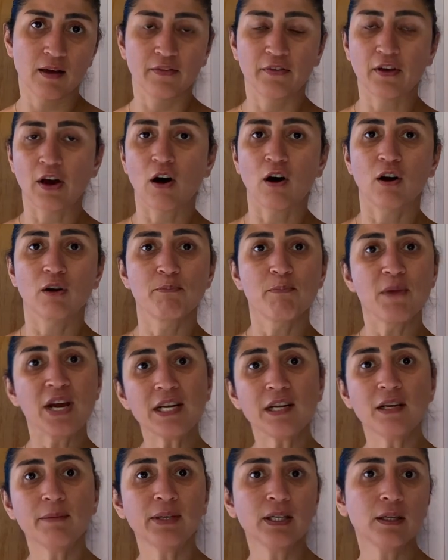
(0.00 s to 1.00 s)
There are
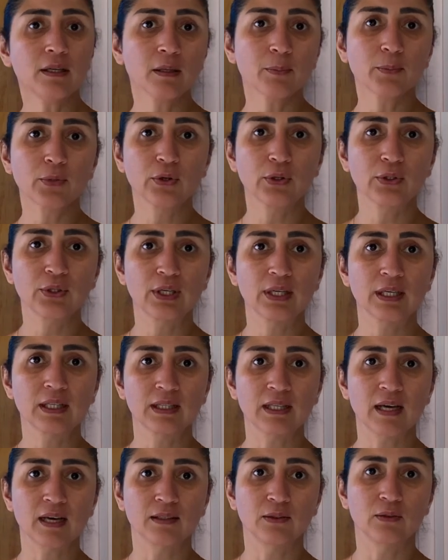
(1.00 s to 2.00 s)
many building projects
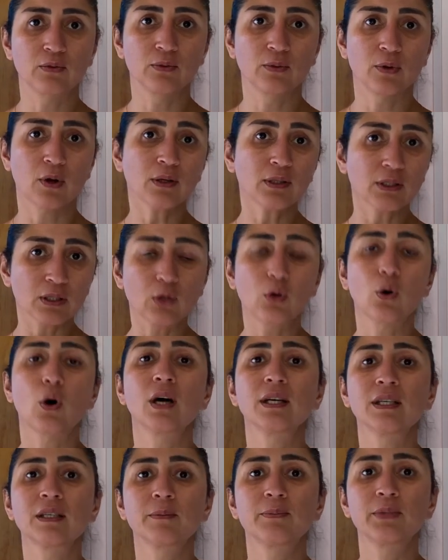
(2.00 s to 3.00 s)
that do not
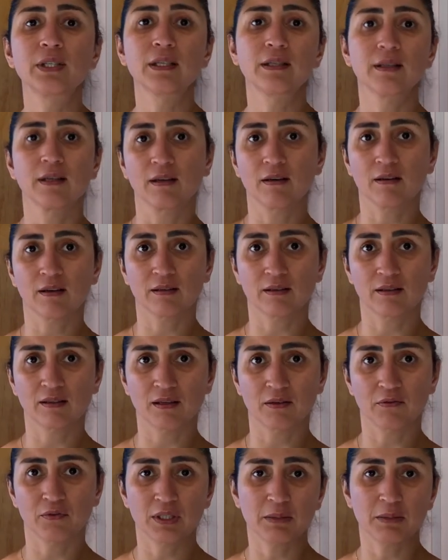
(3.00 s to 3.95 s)
require building consent,